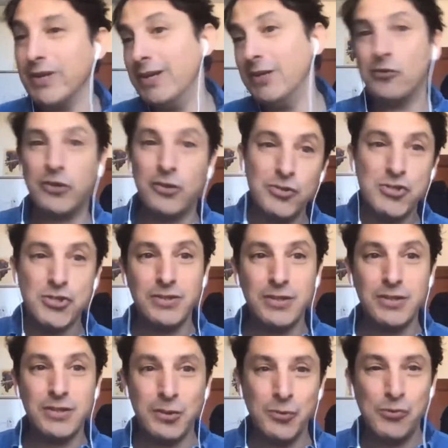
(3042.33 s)

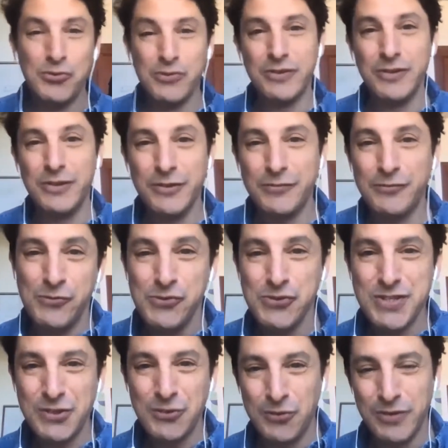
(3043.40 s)
illocutionary uh, force
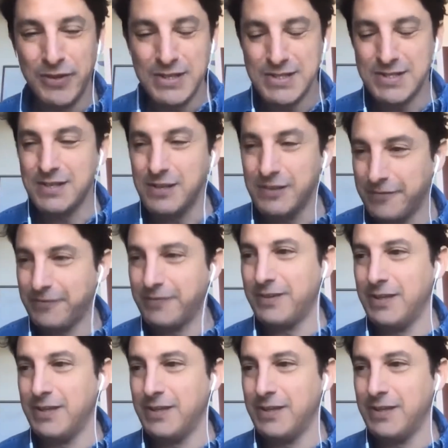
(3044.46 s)
and all that stuff.